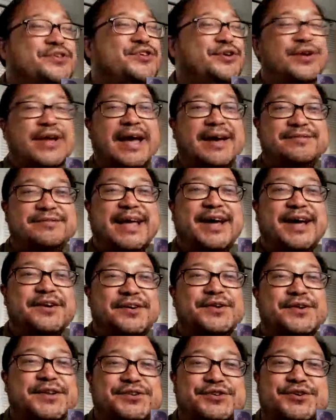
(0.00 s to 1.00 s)
once you have
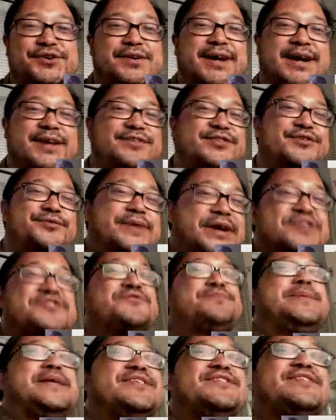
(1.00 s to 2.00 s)
that all internalized, the
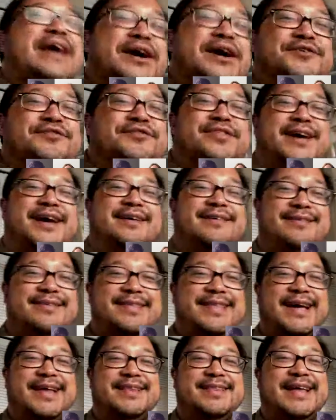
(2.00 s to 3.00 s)
rest spins out of
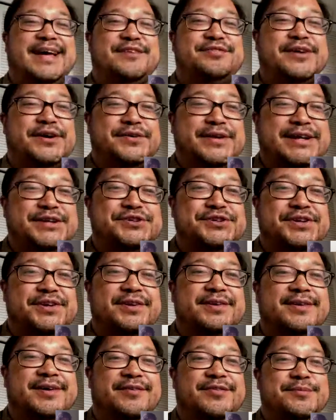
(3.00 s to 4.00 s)
that
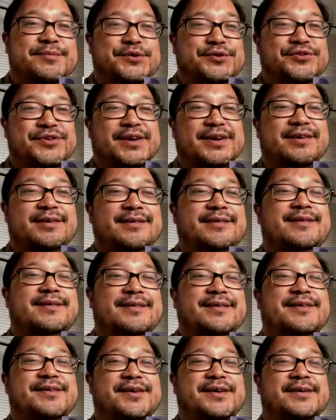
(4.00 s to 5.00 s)
foundation of the music.
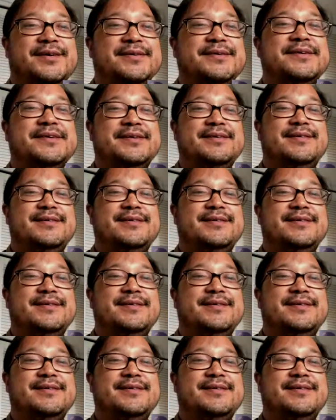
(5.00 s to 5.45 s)
Yeah.